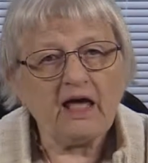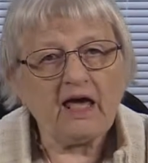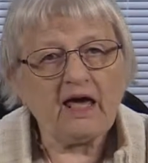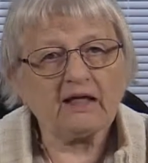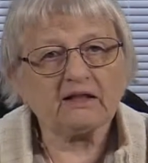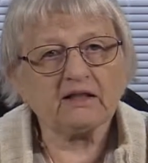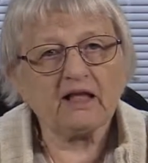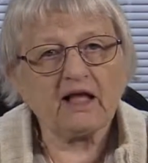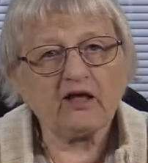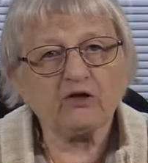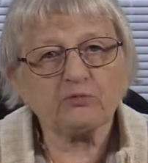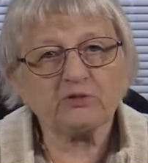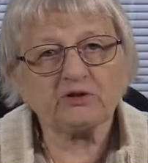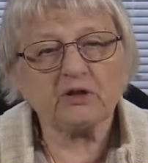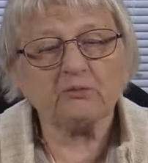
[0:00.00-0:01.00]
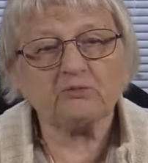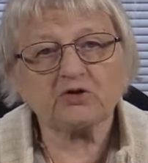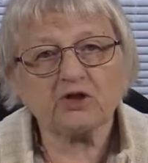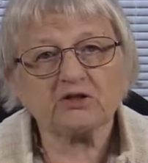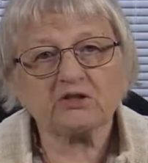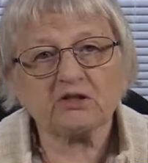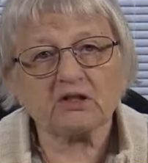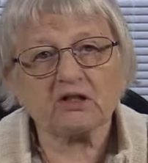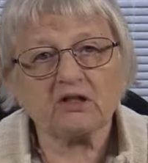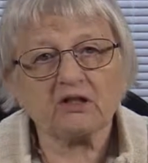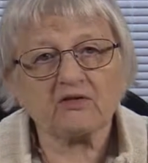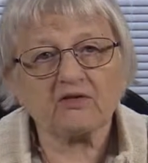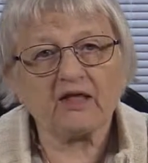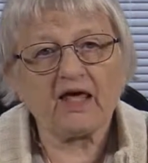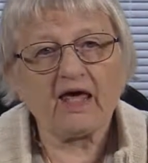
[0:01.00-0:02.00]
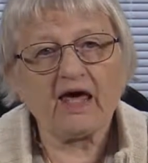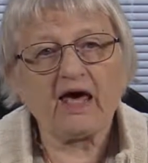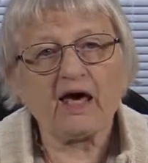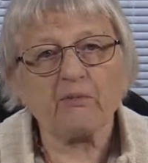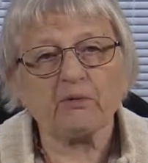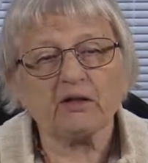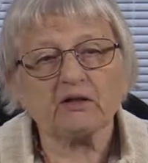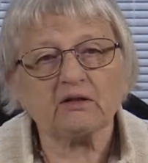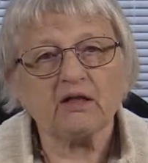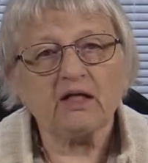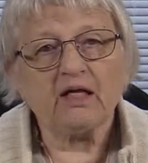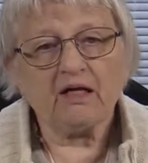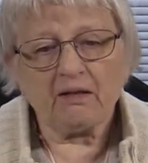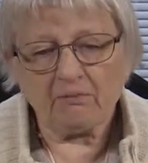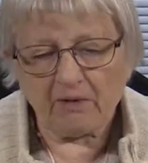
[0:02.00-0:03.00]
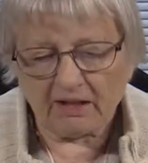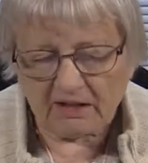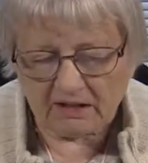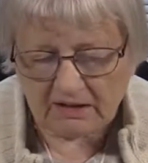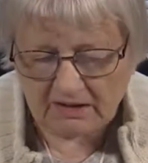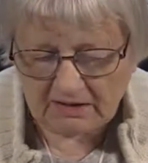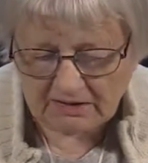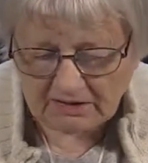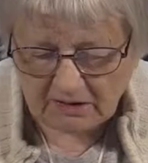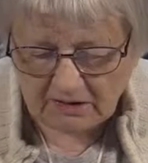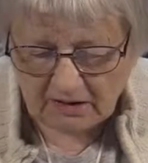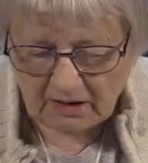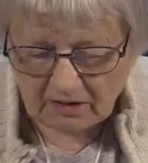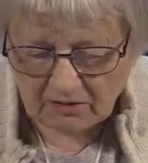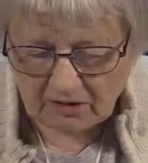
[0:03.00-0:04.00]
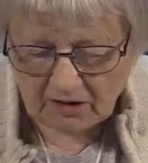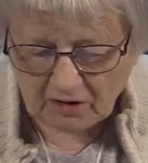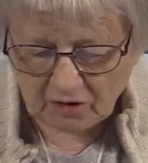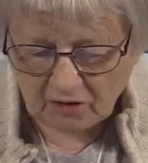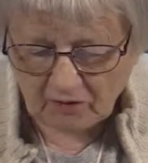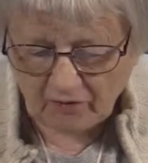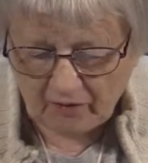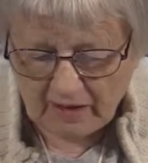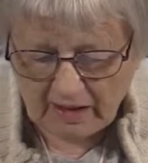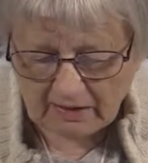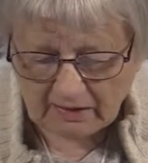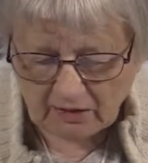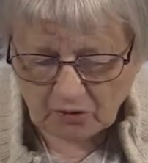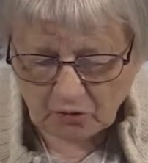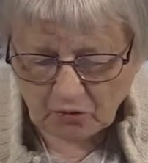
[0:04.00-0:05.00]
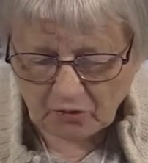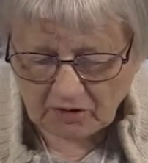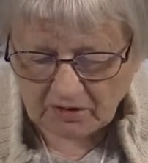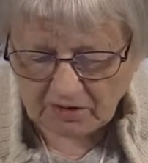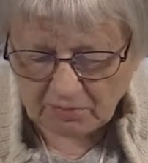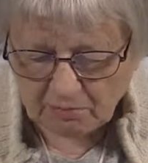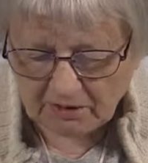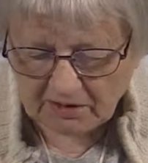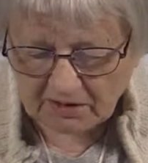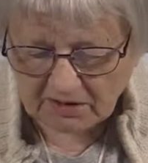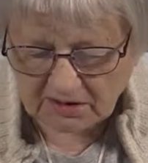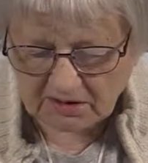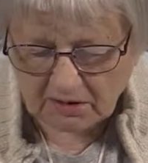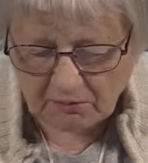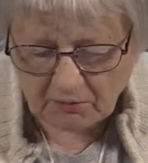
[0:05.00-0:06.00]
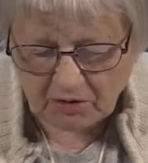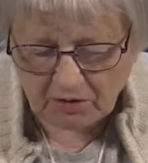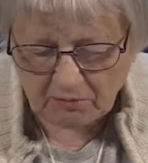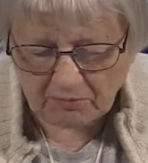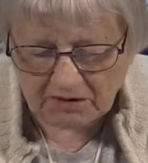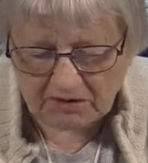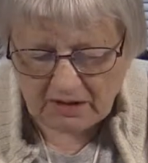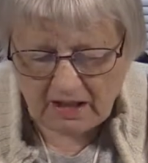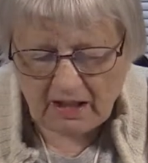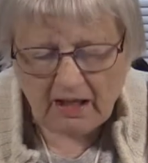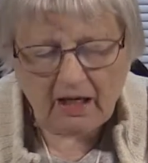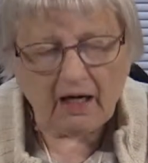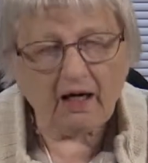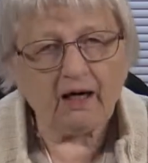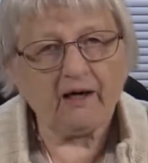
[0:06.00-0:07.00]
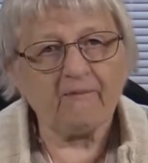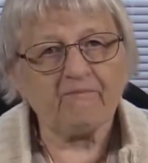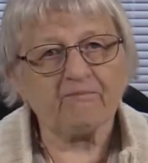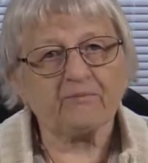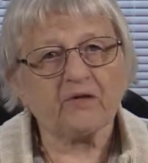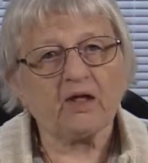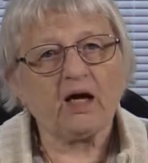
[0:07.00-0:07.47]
and it helps them just to kick the habit but it is addictive and you this but the symptoms um,